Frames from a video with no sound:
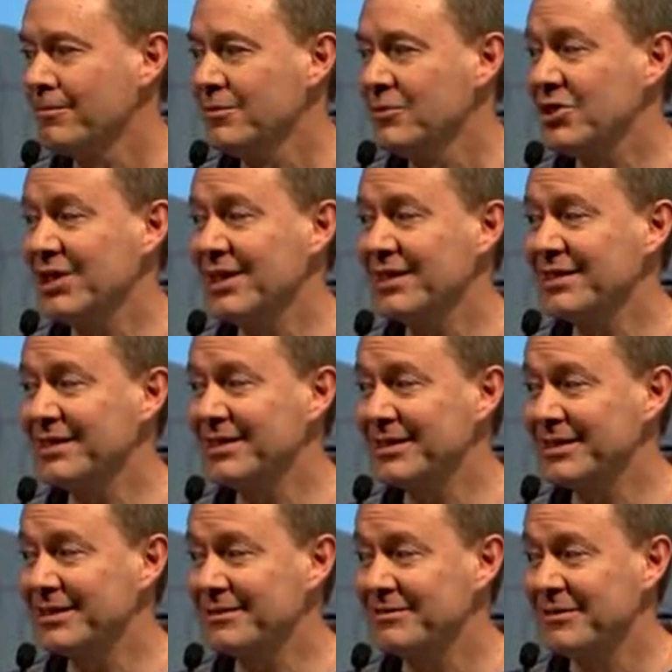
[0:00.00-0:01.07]

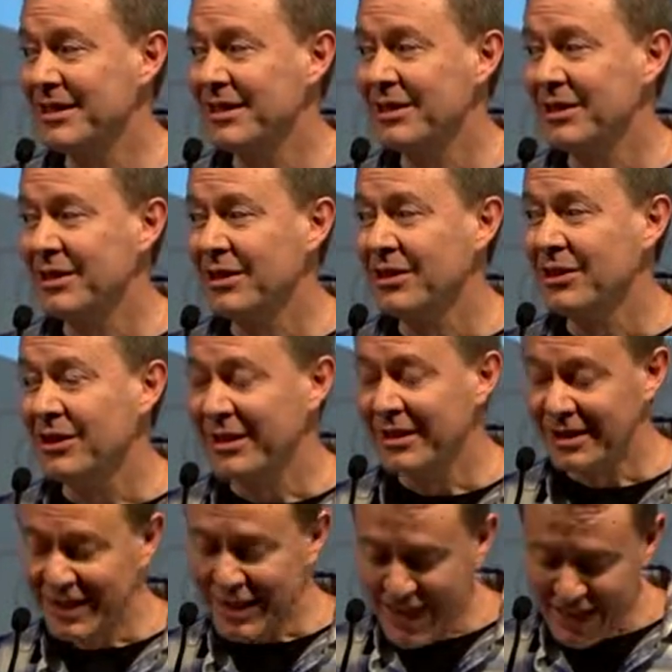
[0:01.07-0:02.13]
Jesus
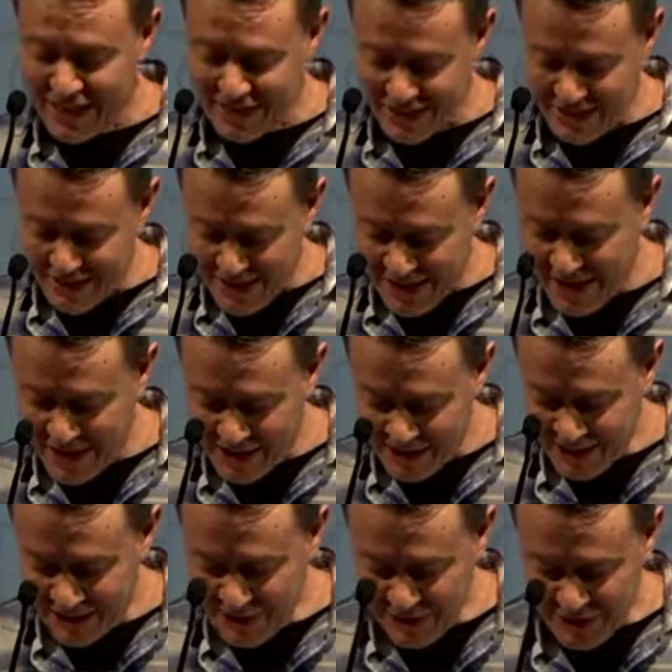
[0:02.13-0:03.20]
lay
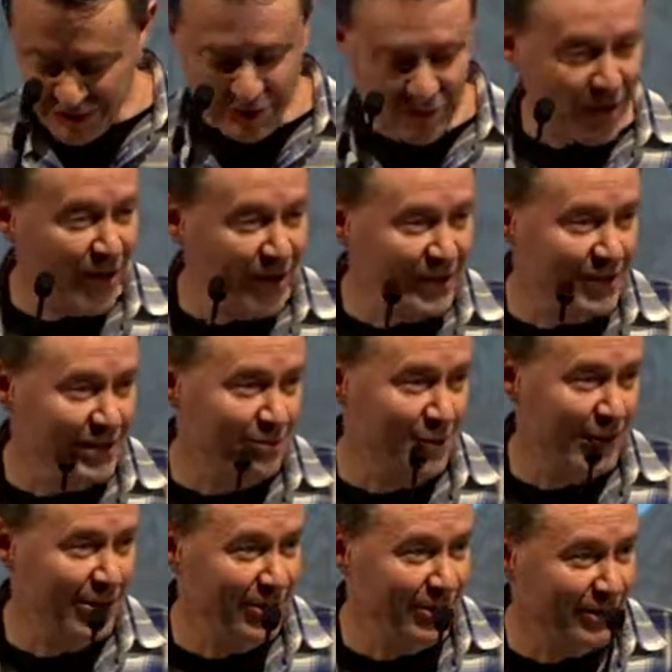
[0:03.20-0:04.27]
hung on the cross
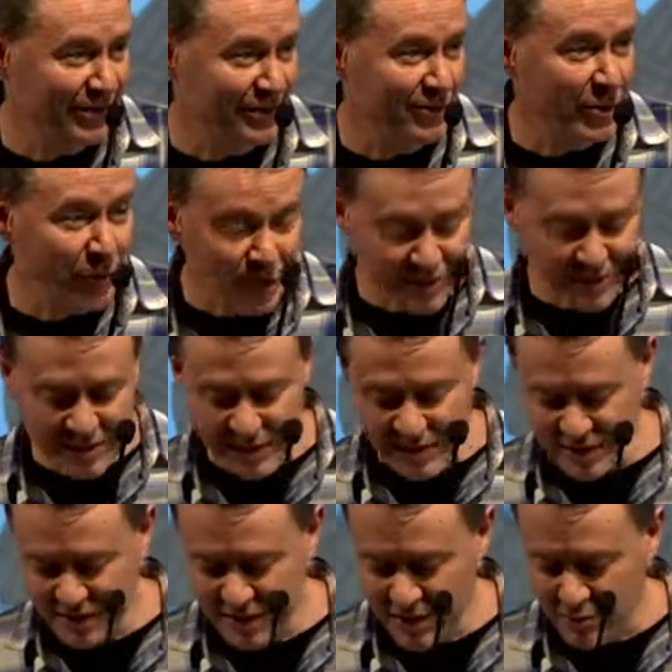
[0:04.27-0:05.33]
because of your
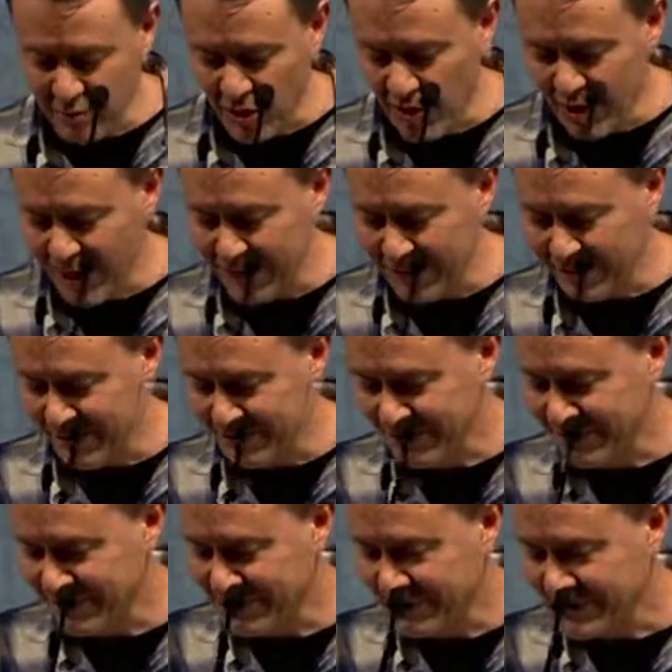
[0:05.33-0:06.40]
sin and mine,
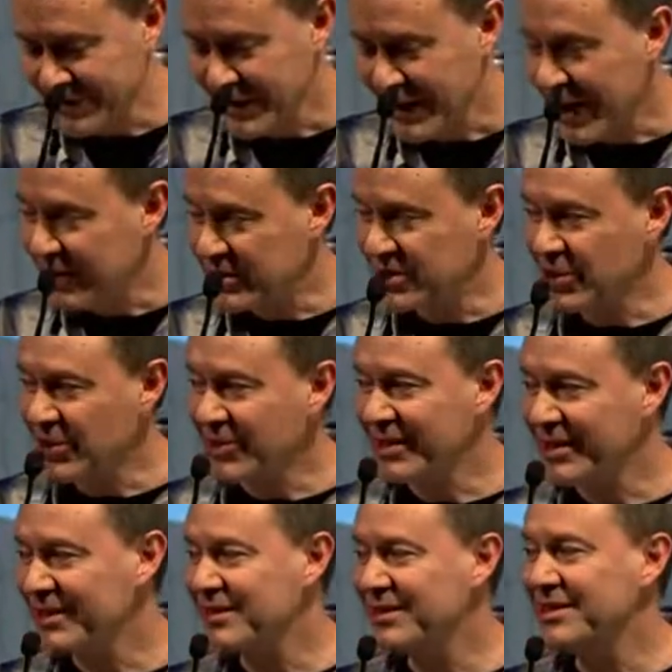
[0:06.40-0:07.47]
and certainly
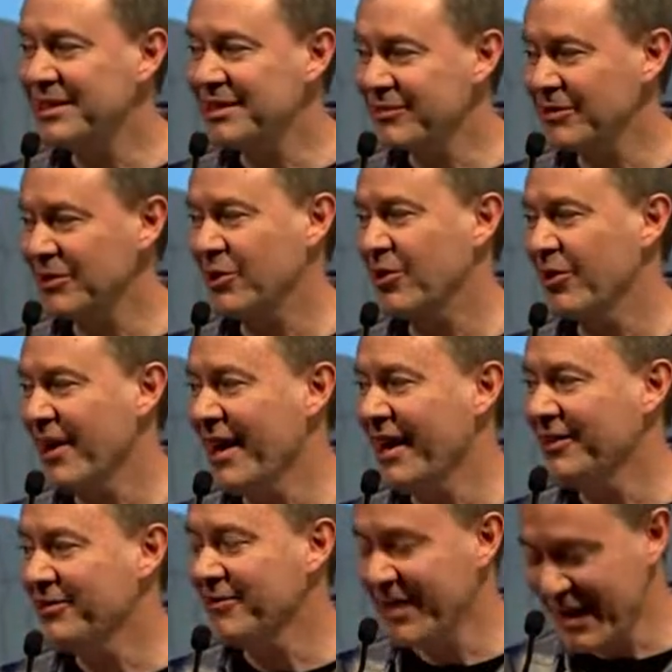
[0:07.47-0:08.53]
the sin of the crowd
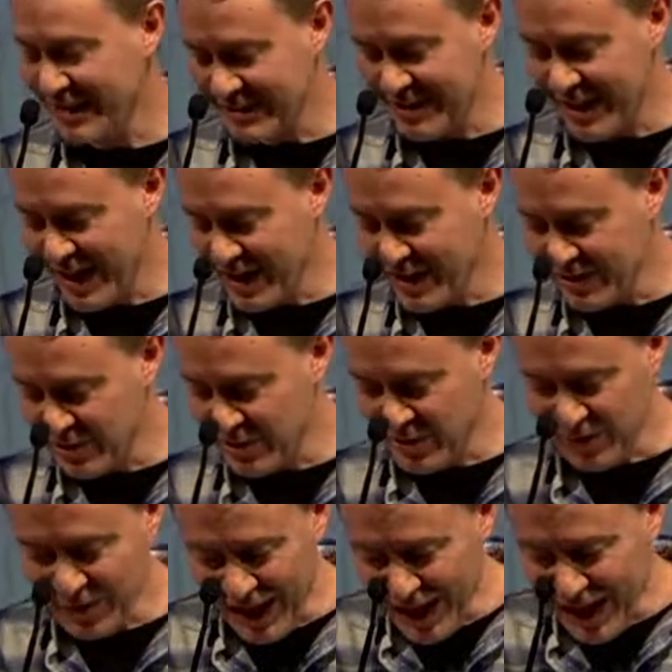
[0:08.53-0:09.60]
of that day, too.
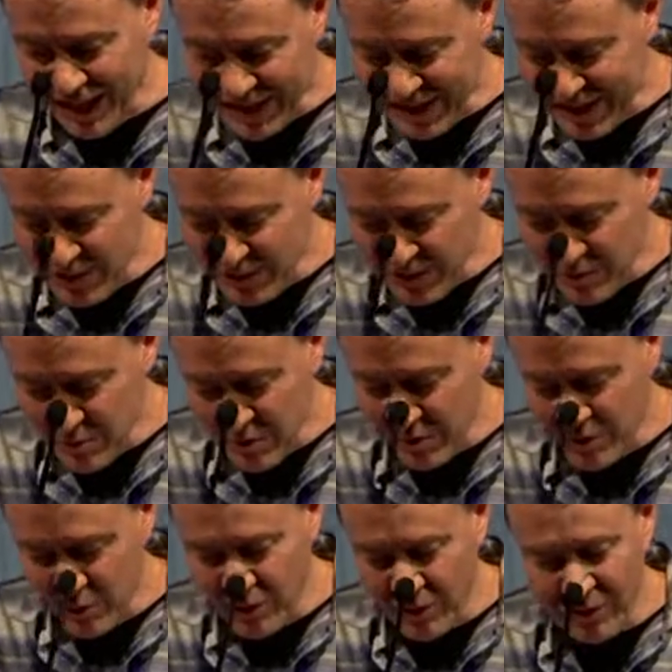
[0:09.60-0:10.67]
They are guilty
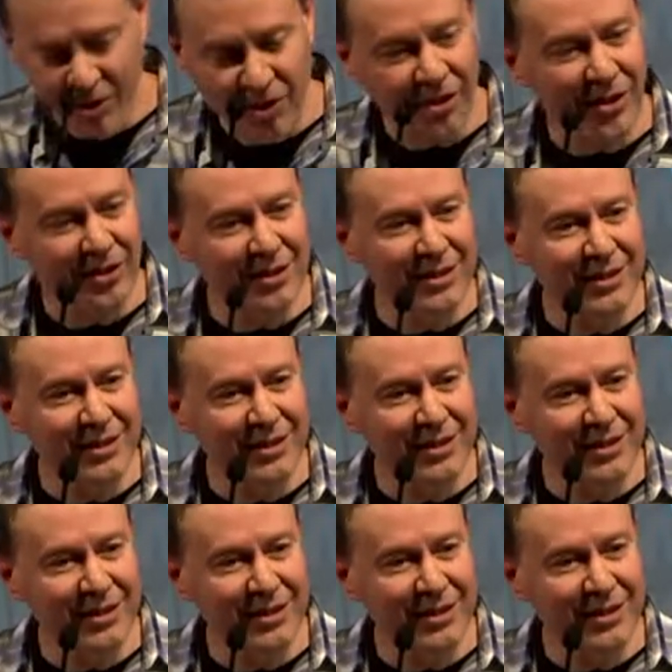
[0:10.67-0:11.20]
before God.